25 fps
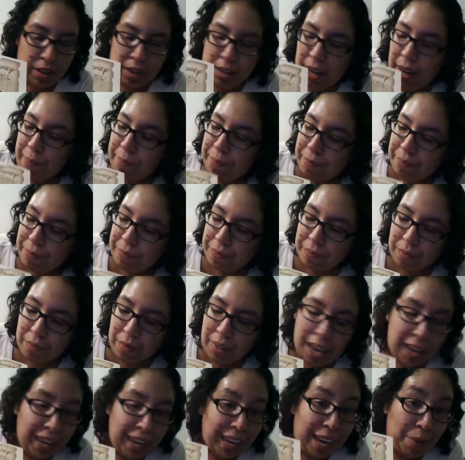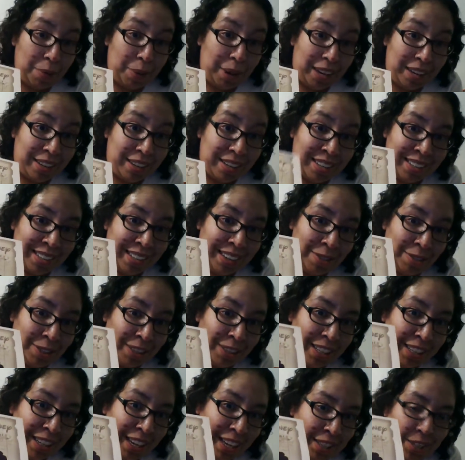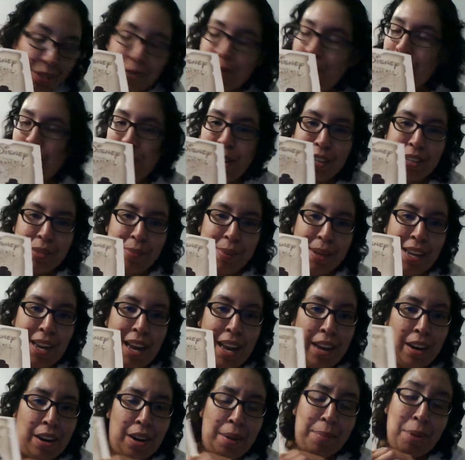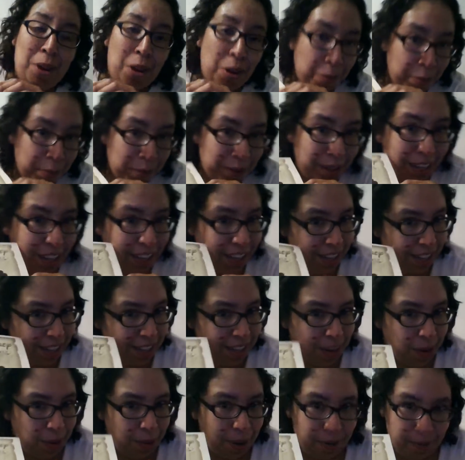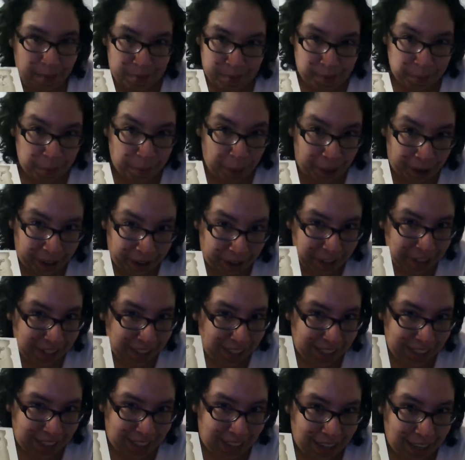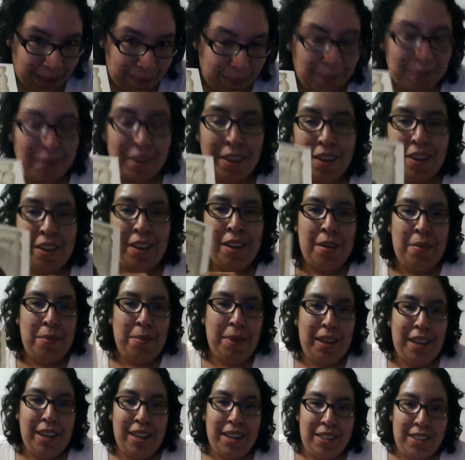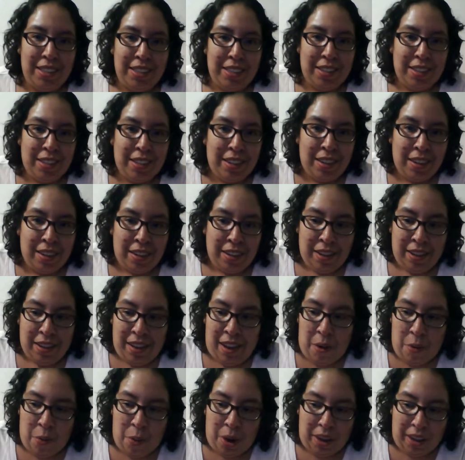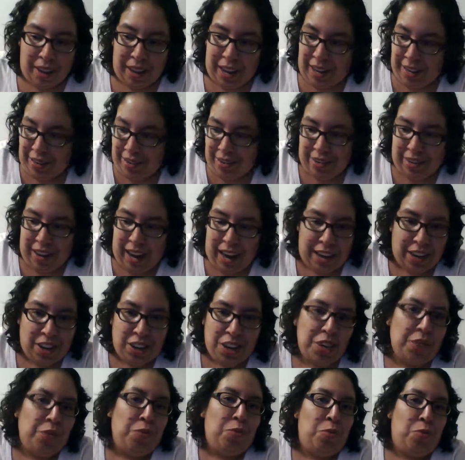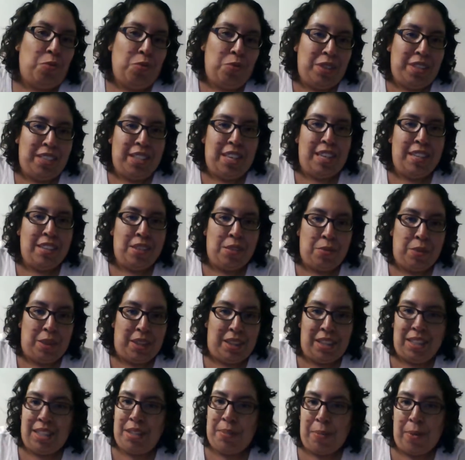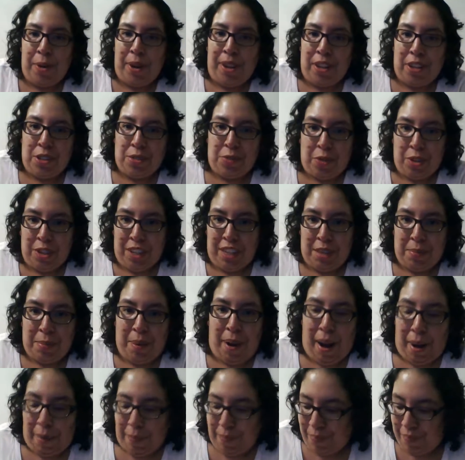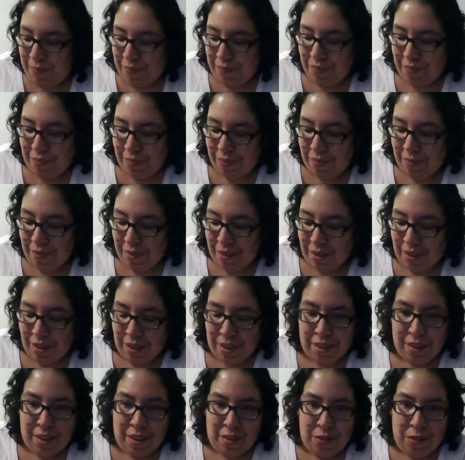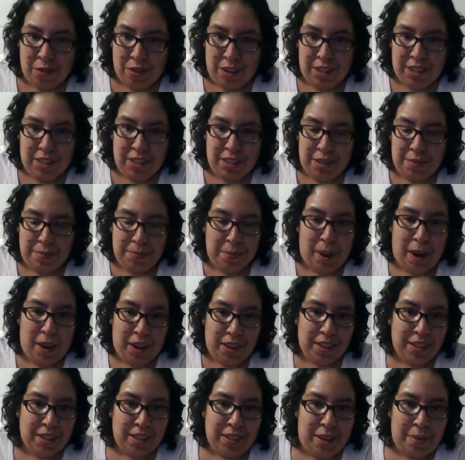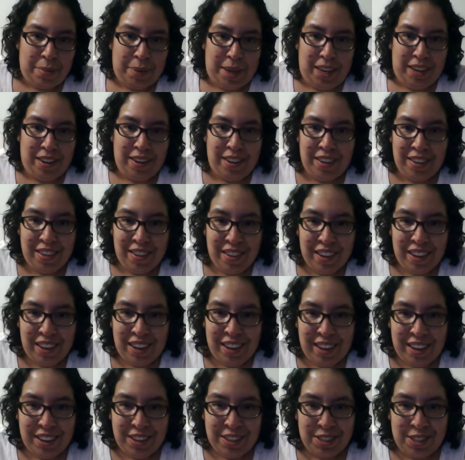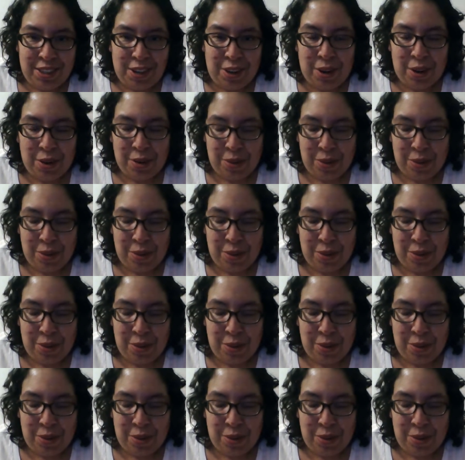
yep. I can't wait to see what the next one brings me. And I'm hopefully going to stay away from spoilers this time. Because while I couldn't resist with the spoilers for this pop. For this box, I mean. So,